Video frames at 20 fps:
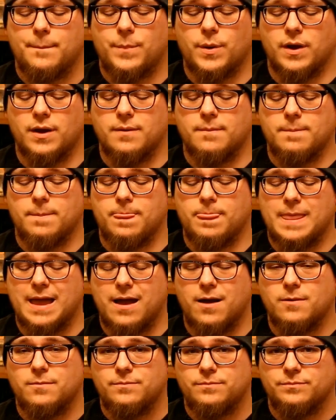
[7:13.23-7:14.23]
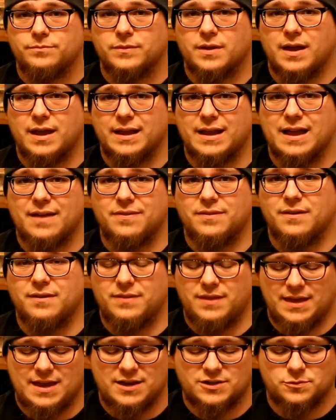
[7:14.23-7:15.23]
But now I got
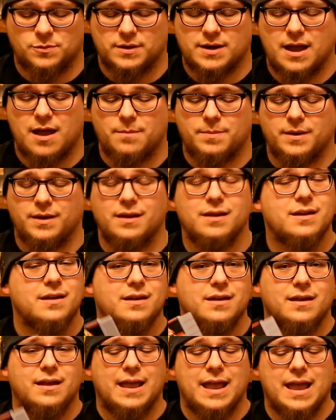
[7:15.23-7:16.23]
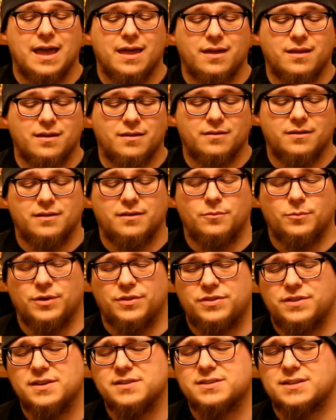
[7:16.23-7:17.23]
the actual copy. And
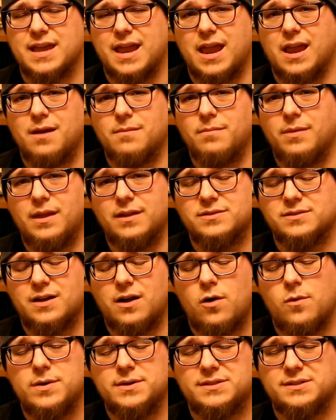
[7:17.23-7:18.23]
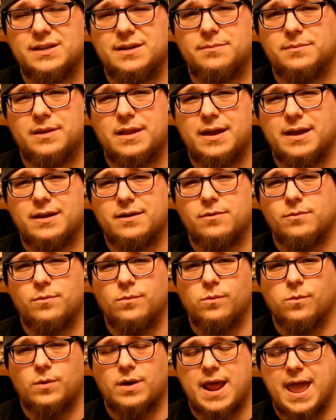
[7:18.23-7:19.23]
with this game, it always seemed like
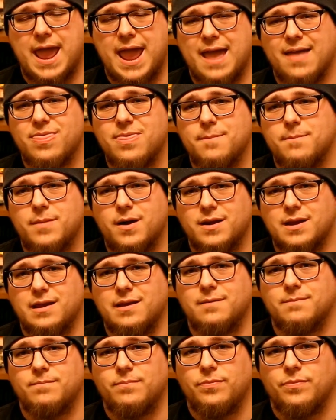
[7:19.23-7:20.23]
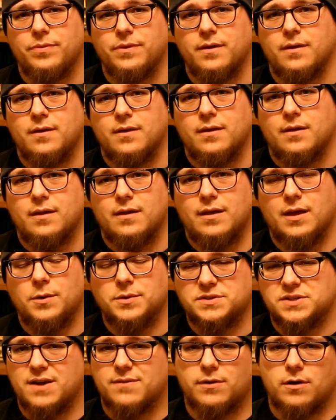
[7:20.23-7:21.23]
when I had the money, it
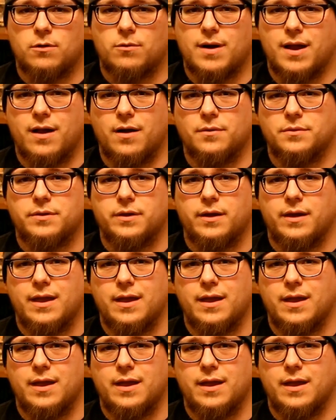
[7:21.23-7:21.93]
was never around.